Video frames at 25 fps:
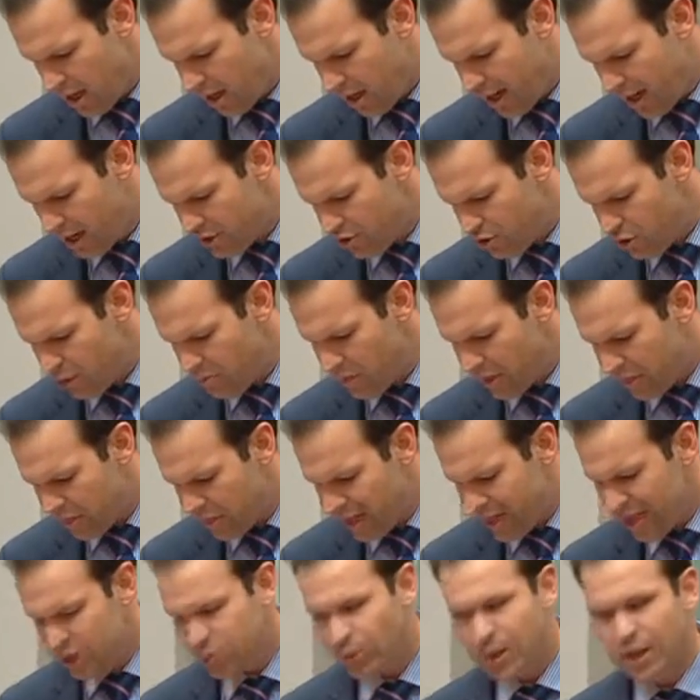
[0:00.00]
country, but
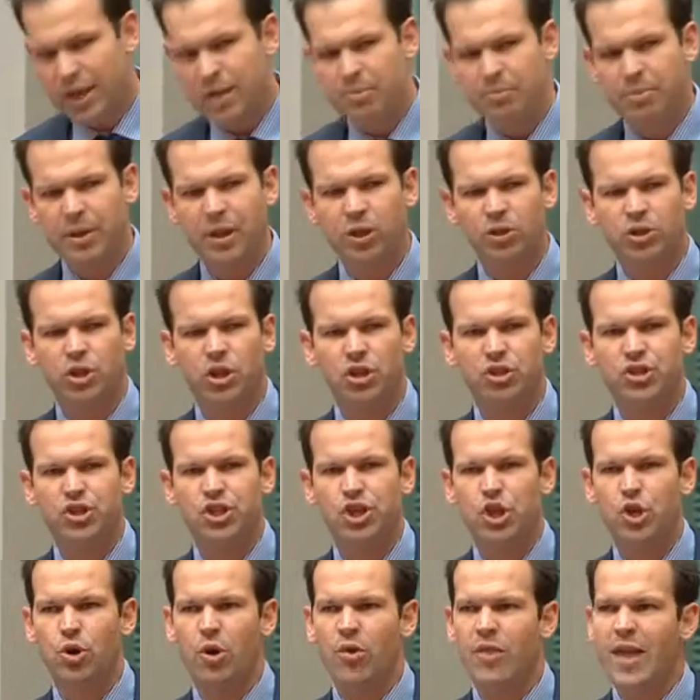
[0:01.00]
things we can build on
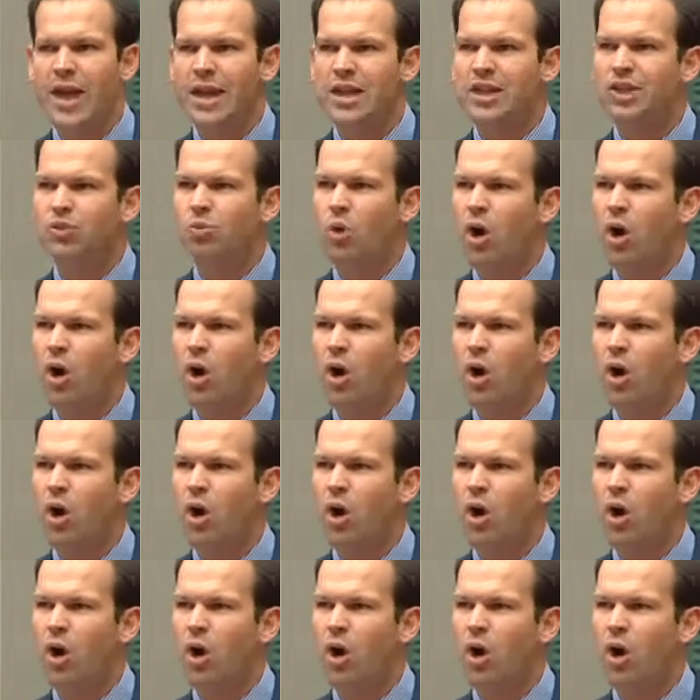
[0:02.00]
too. And that is